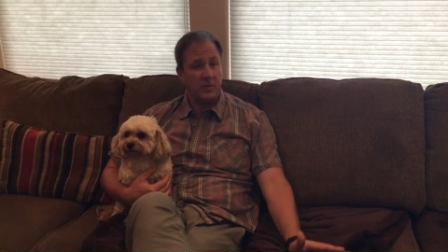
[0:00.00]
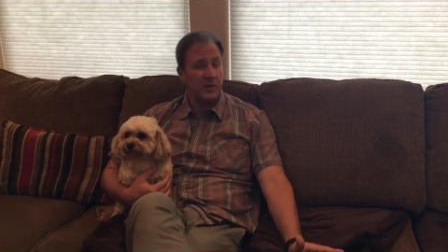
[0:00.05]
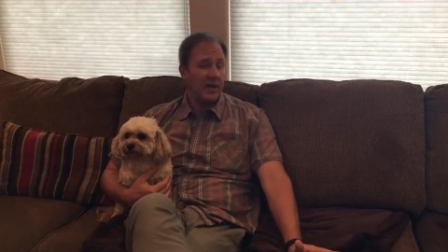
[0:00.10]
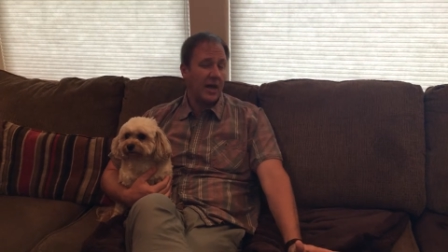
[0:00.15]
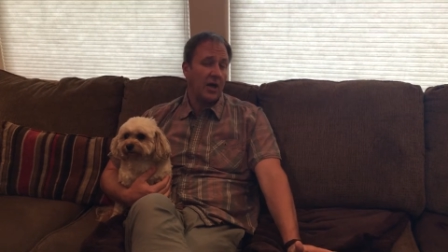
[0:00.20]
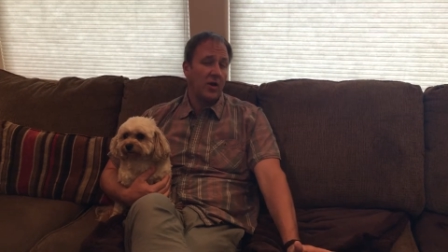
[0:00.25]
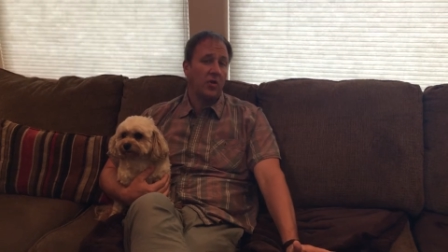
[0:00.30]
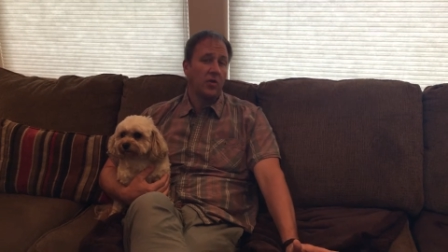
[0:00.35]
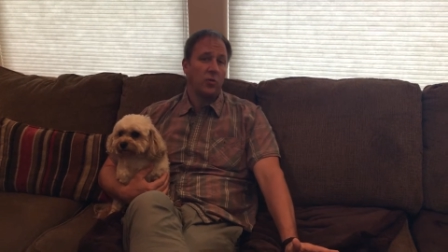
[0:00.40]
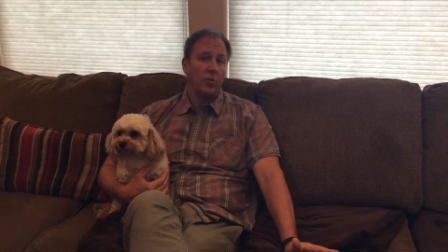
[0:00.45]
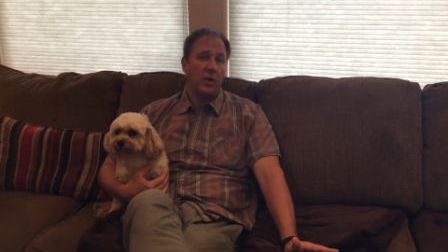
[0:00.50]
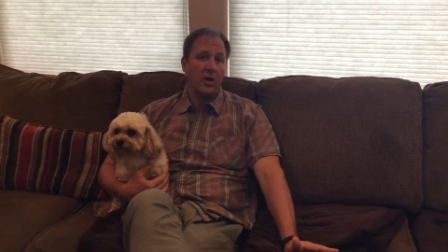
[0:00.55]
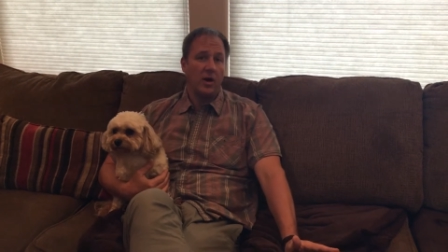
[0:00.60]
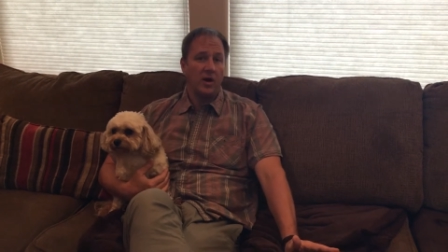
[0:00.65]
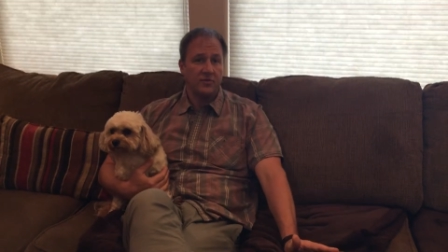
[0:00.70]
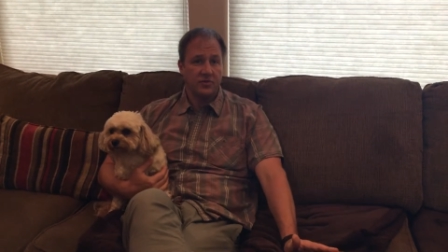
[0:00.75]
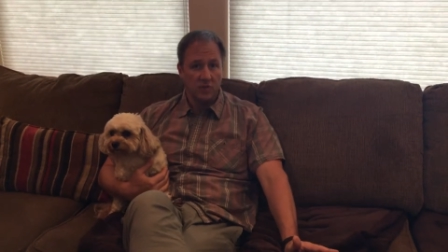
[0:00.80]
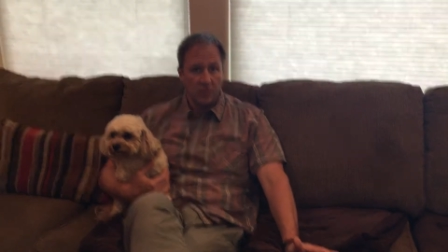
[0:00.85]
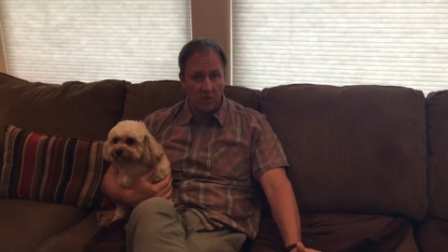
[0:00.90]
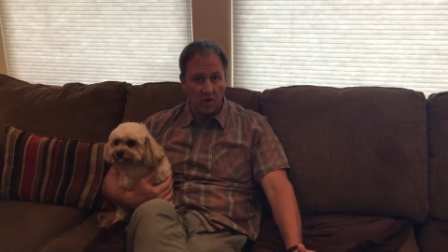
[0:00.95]
but not all the way
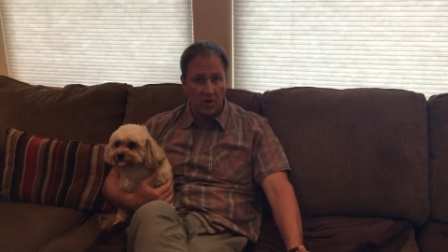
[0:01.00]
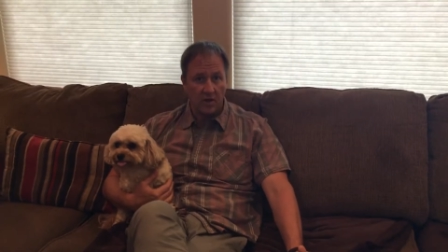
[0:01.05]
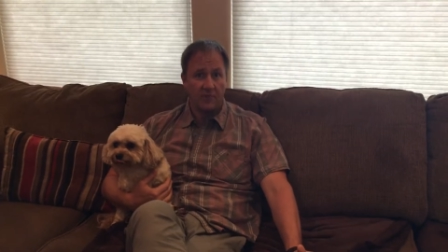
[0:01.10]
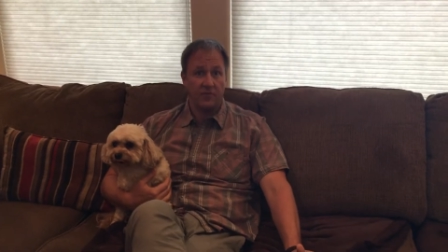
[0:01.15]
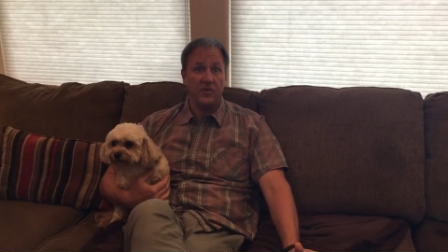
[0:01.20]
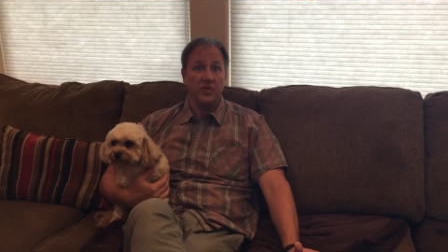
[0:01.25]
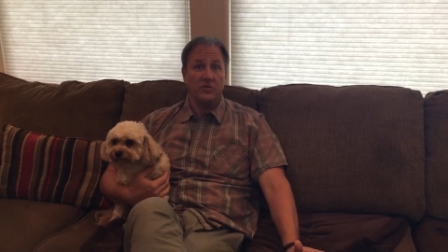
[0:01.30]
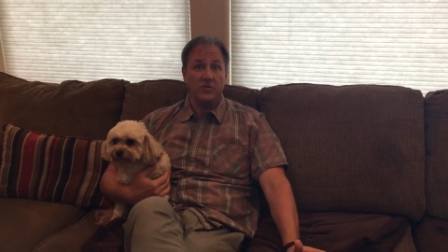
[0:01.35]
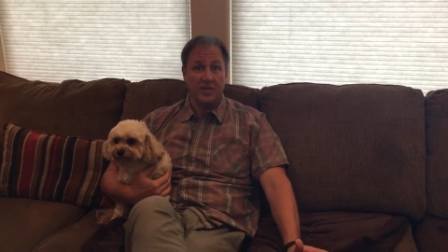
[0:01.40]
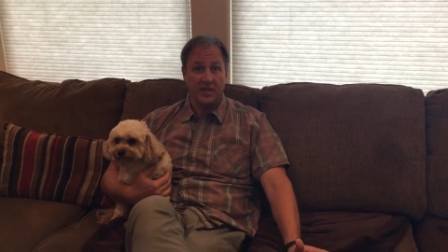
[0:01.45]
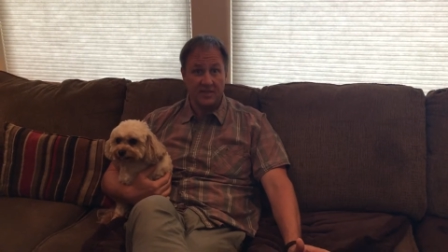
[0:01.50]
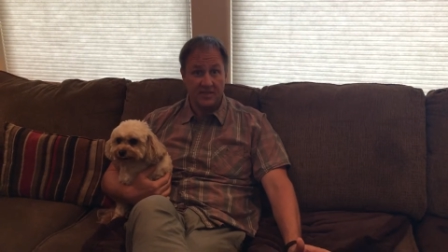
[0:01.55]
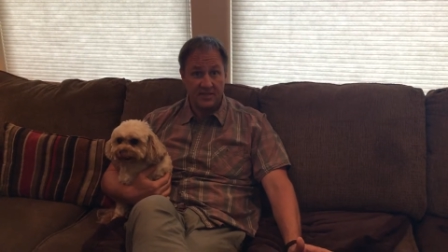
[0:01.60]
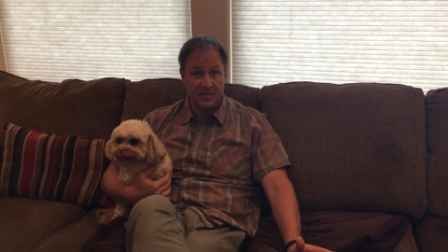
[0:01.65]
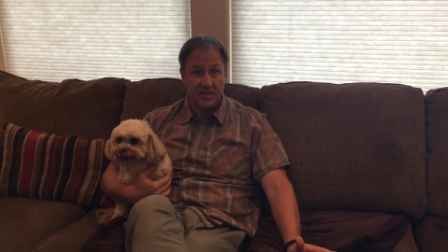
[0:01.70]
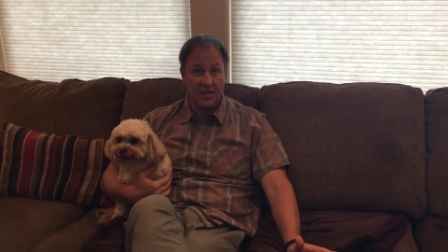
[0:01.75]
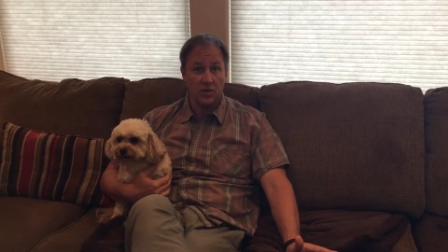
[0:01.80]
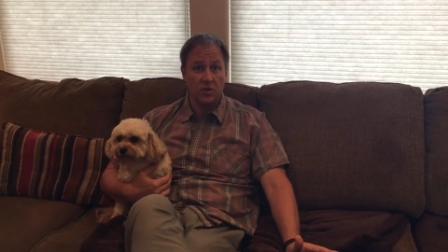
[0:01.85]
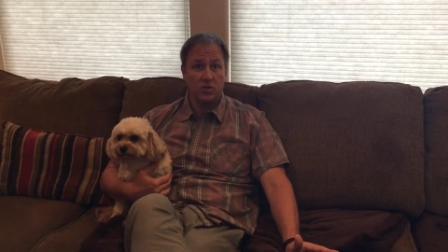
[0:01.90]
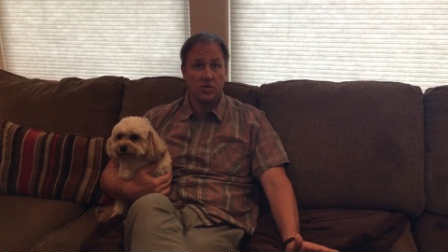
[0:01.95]
off, so the dog feels like it's
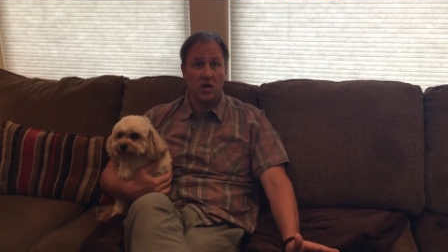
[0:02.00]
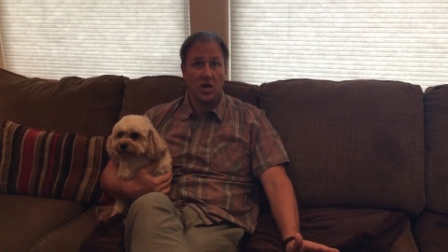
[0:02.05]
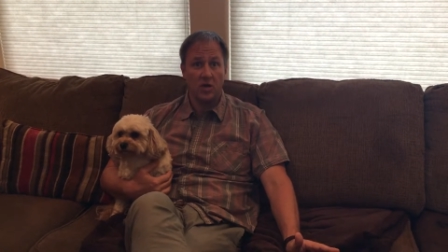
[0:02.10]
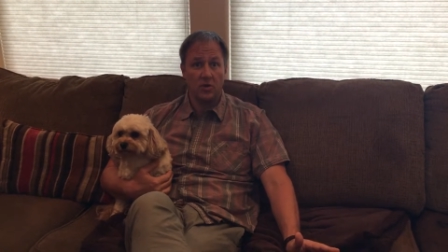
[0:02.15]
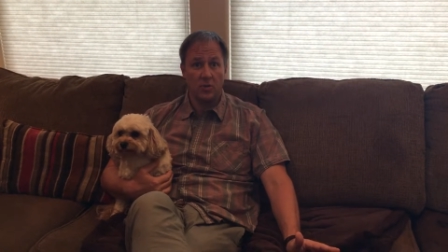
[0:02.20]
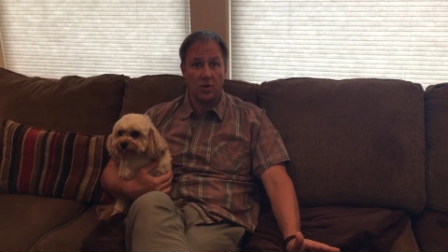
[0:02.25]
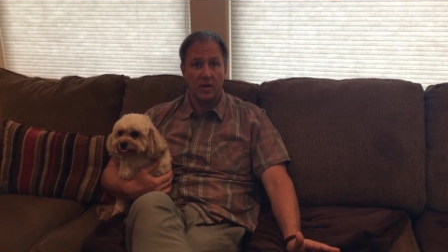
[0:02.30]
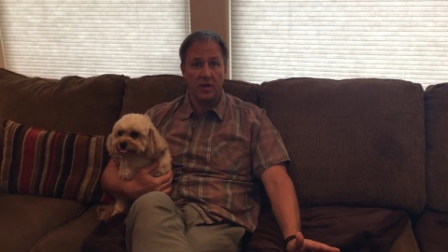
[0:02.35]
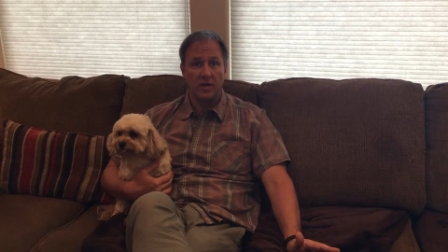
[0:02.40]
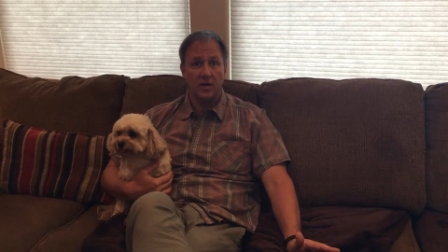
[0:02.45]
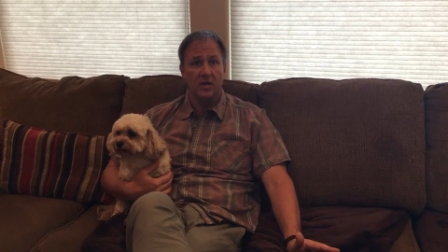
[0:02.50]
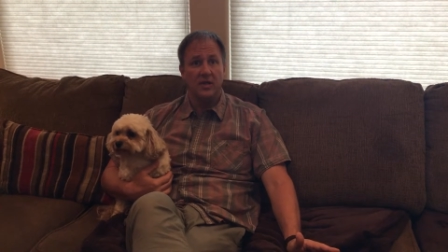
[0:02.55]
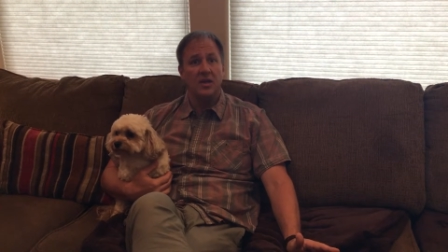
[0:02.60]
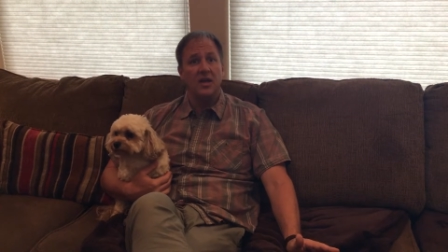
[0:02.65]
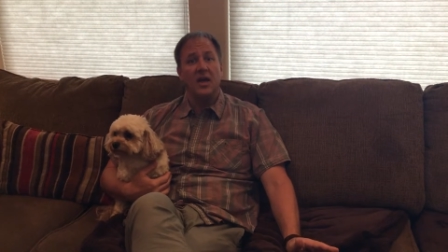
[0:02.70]
teeter-tottering.